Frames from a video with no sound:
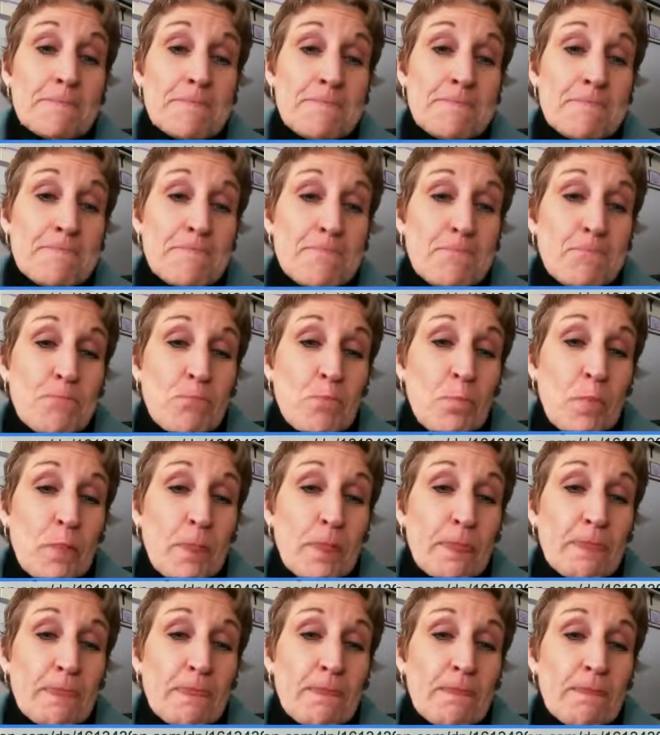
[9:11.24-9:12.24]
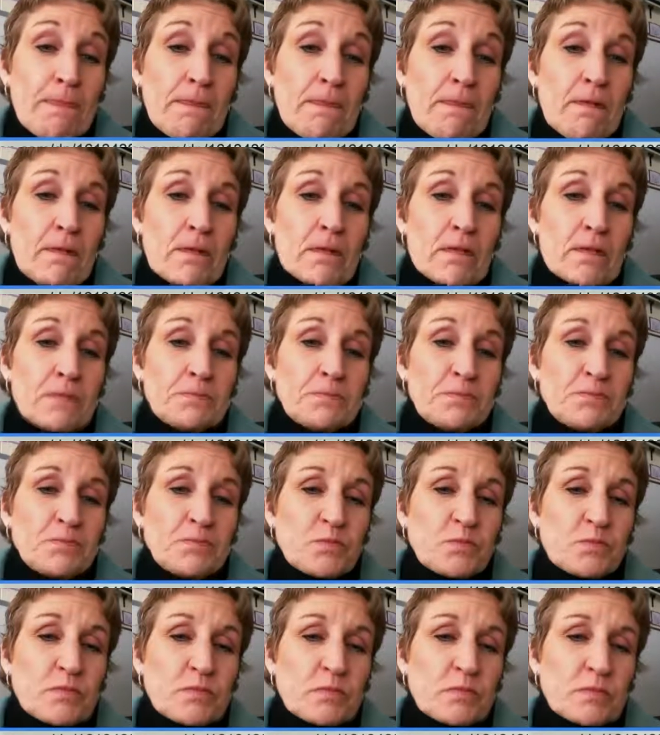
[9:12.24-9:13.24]
That's great. You
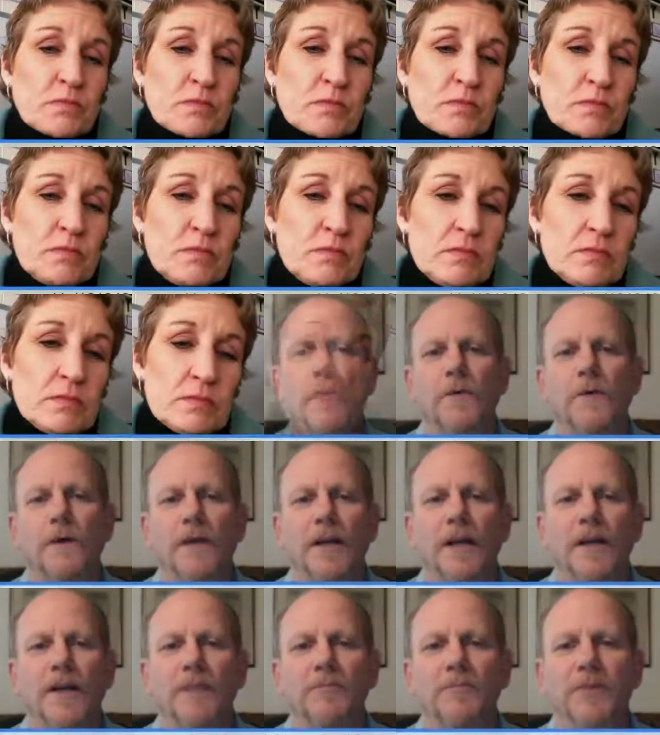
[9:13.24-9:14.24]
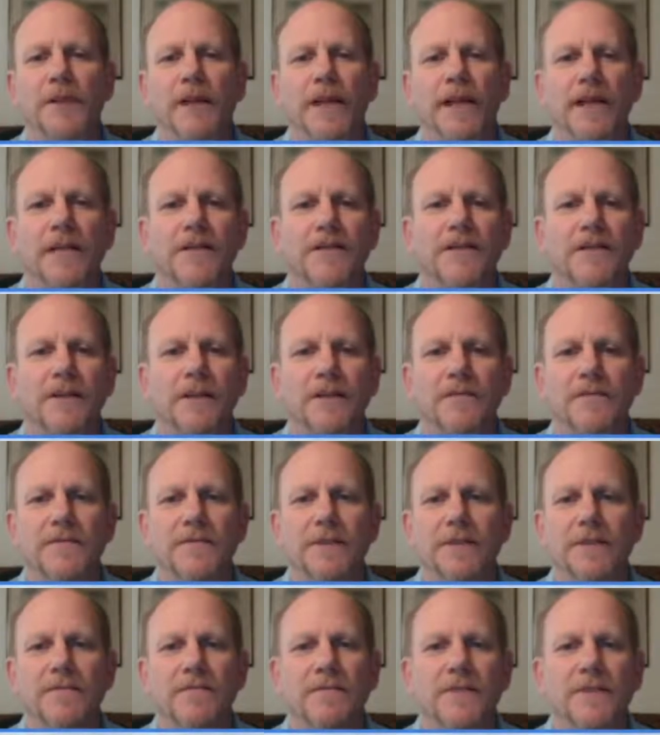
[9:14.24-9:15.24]
know, what kind of plans have
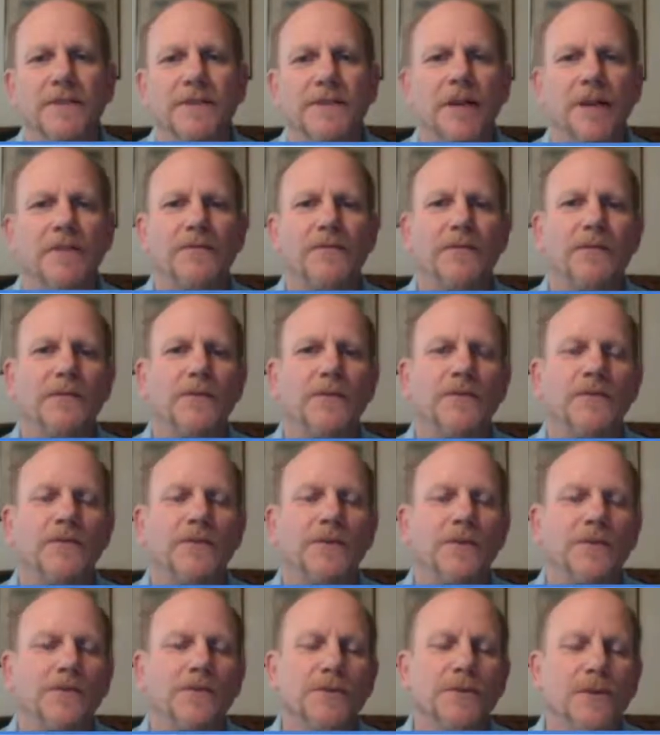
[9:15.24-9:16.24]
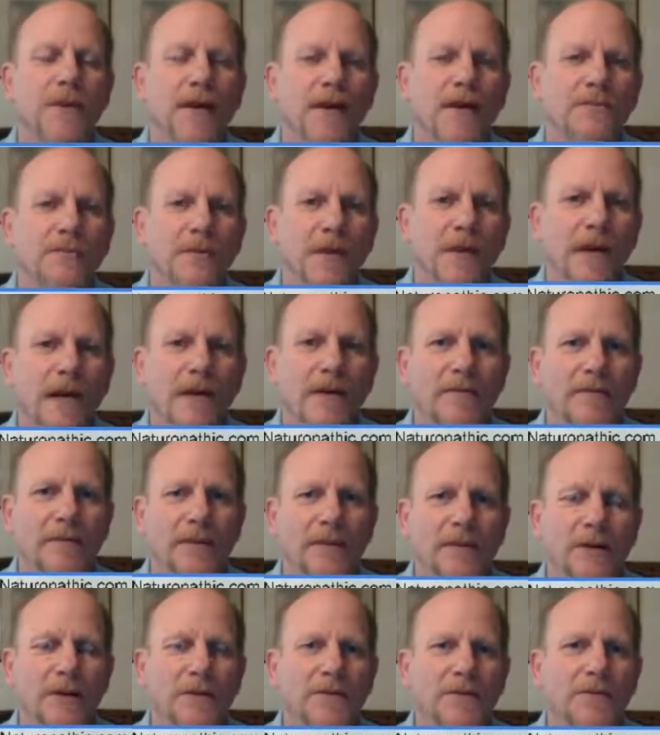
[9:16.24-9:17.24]
you set for the future after having
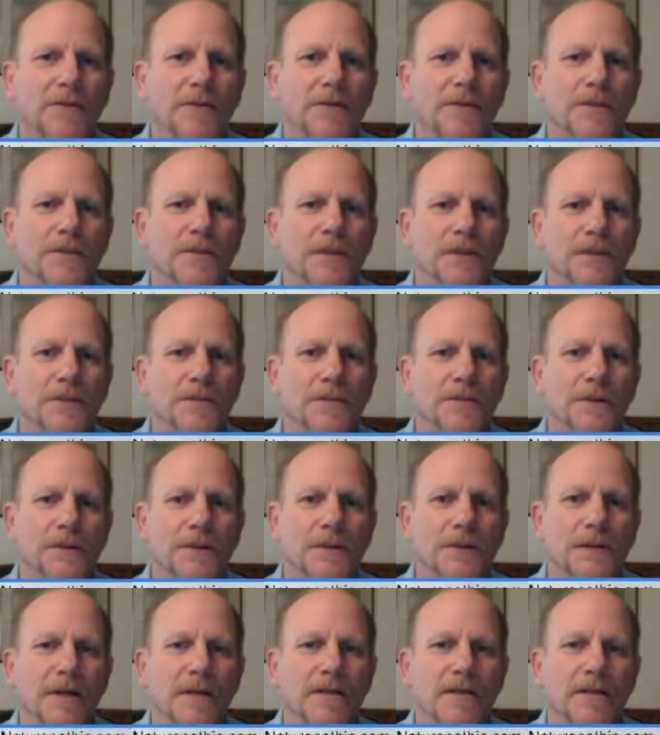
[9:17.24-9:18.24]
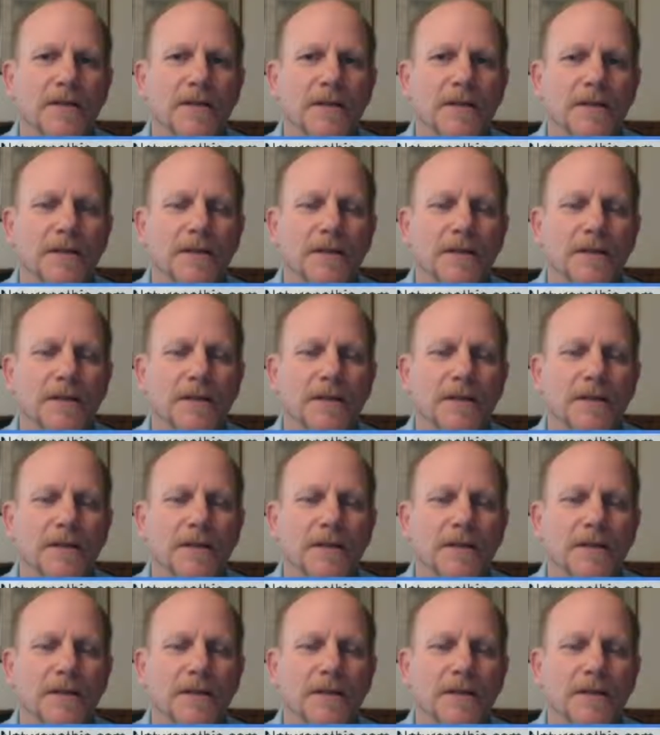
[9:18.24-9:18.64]
gone through this experience?